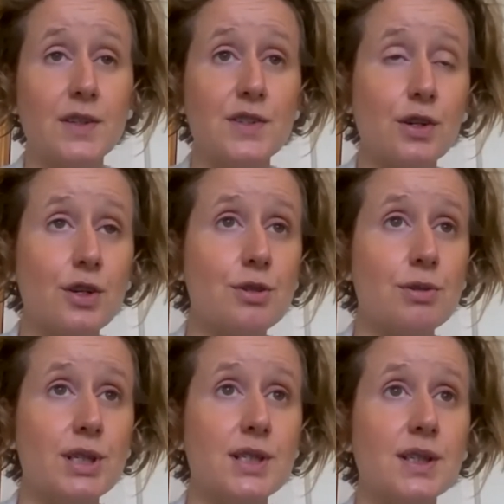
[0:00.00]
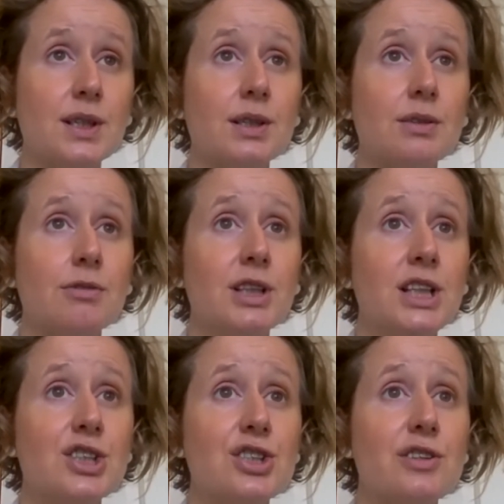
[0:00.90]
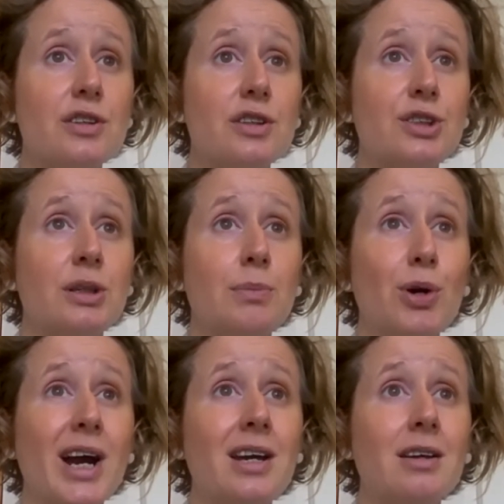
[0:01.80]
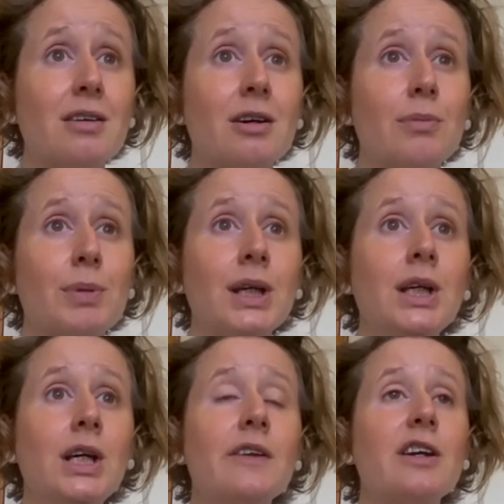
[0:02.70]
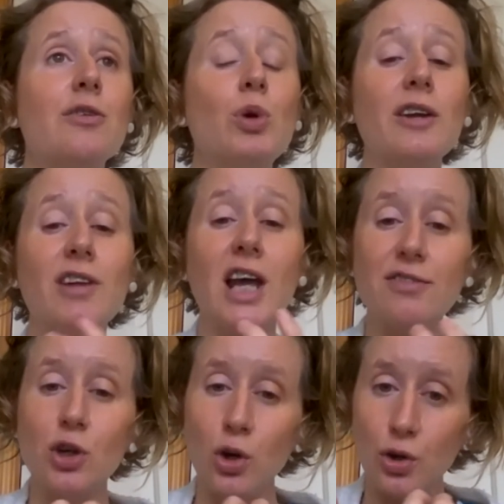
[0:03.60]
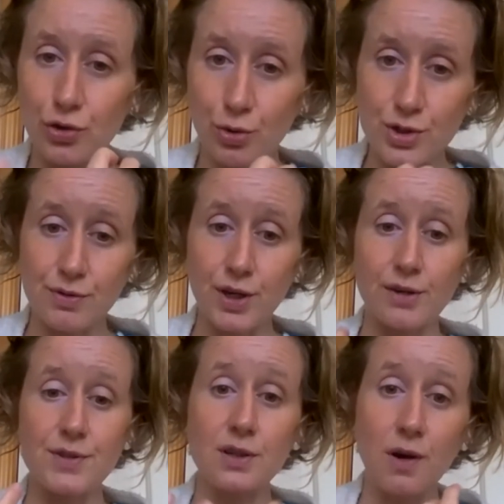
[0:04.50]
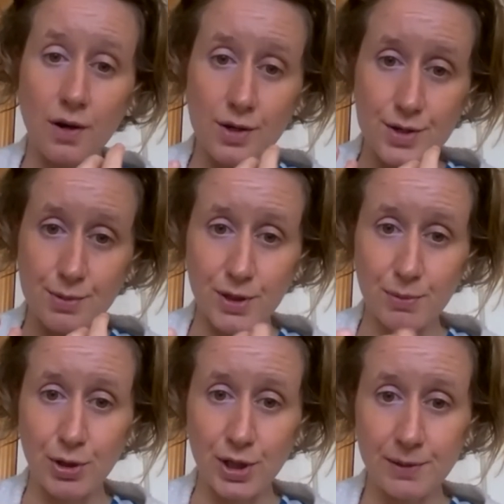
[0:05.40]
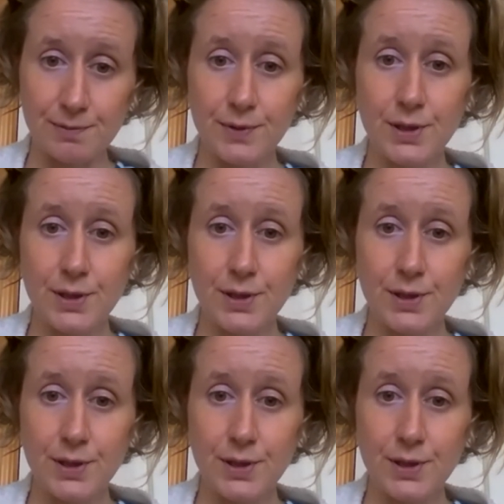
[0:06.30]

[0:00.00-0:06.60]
surgeries and radiation surgery and brachytherapy that will have left all sorts of kind of scars with the body.